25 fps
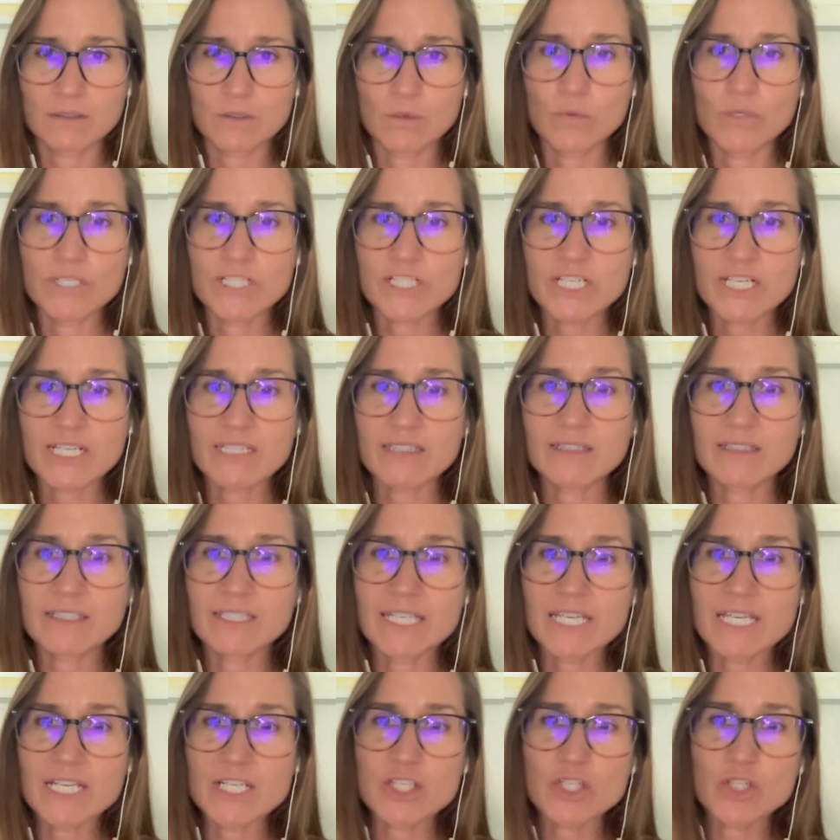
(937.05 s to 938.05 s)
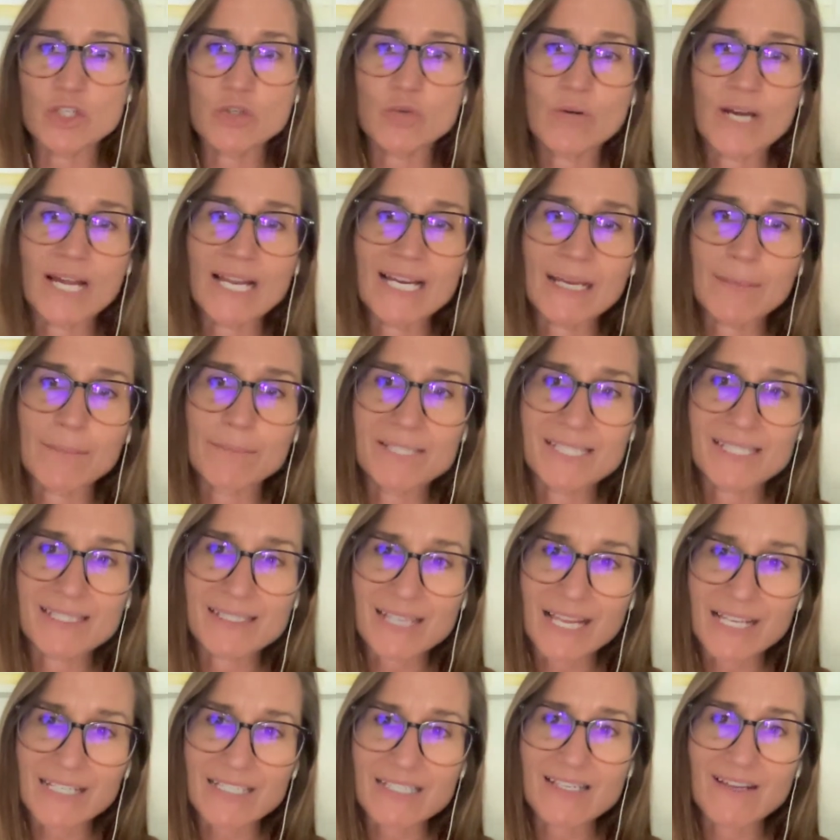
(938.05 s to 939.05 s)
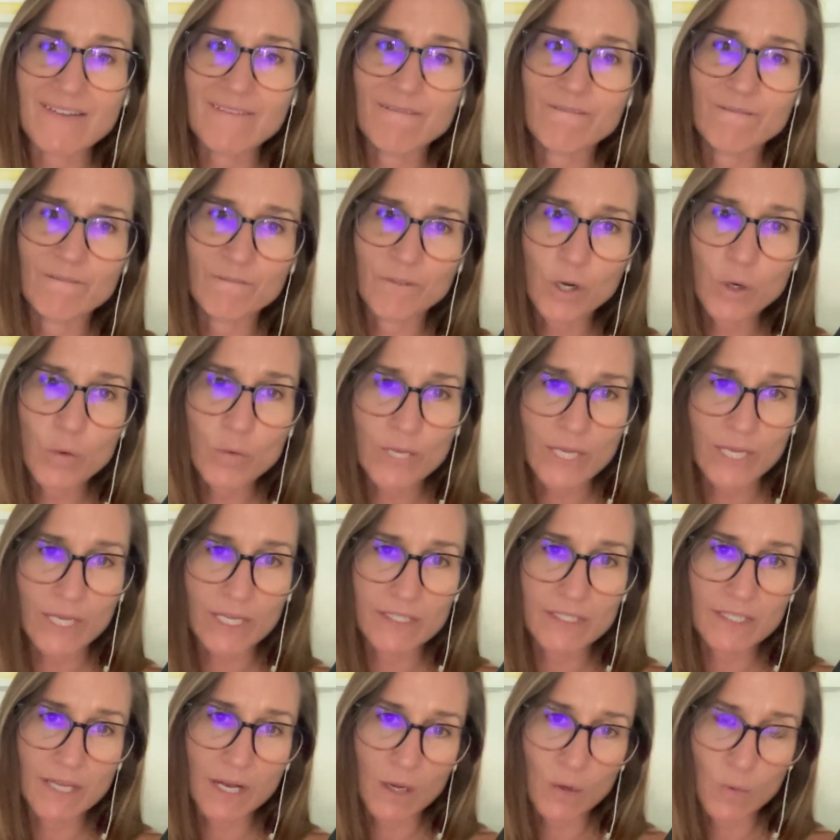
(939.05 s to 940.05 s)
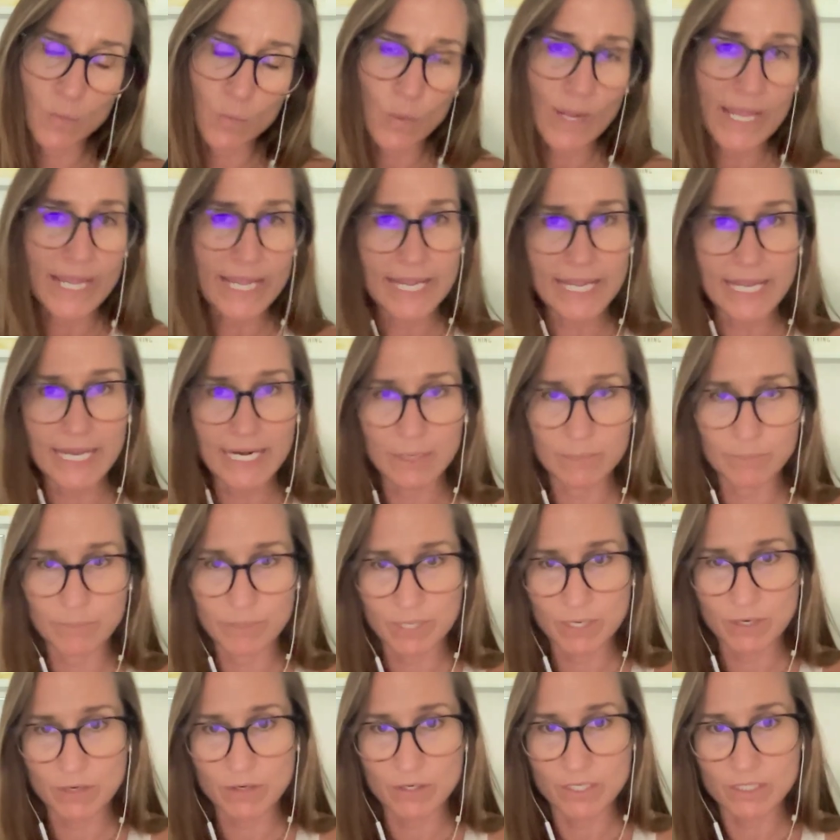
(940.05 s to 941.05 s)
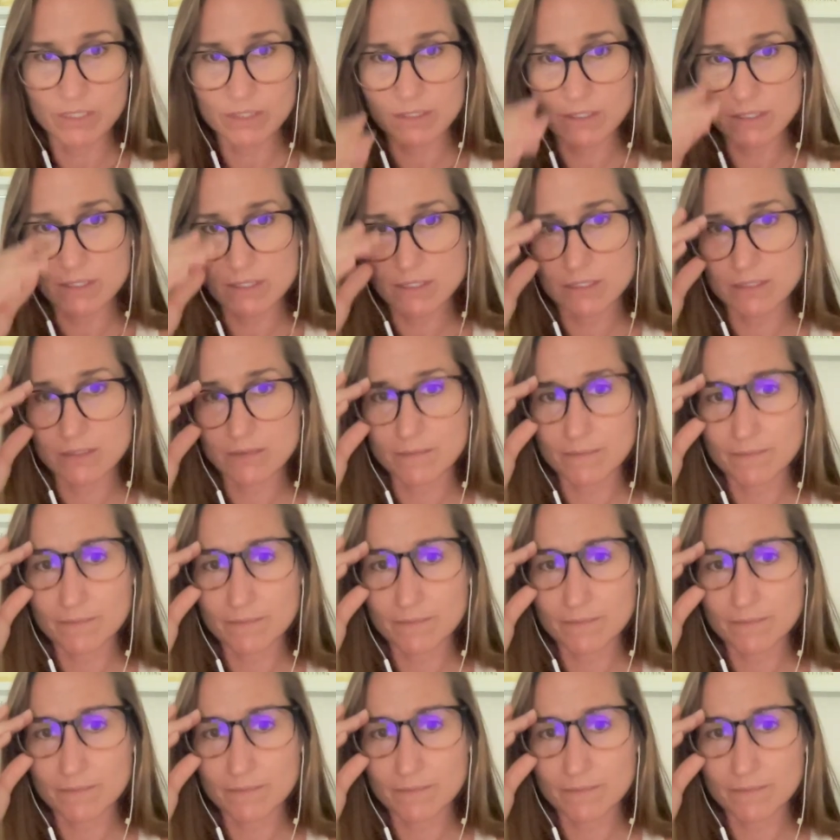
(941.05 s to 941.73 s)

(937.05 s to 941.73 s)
which can lead to an obsessive focus on weight and appearance.